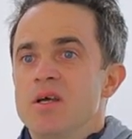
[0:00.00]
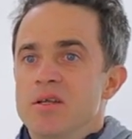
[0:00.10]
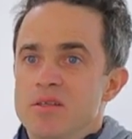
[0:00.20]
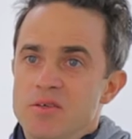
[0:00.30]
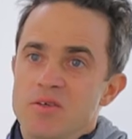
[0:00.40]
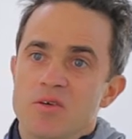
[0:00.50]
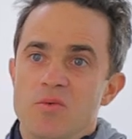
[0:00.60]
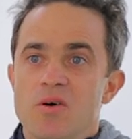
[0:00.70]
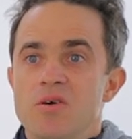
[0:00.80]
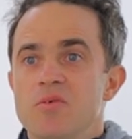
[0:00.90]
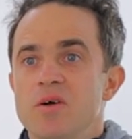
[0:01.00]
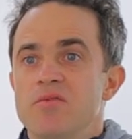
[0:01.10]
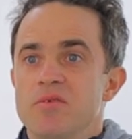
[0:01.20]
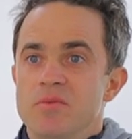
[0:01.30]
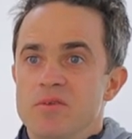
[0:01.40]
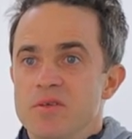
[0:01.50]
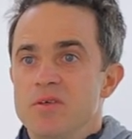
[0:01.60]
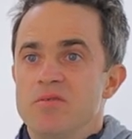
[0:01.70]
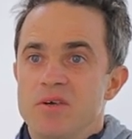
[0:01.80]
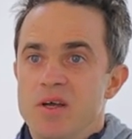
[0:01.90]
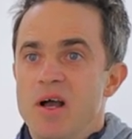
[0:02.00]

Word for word: and then you can walk away from the theater very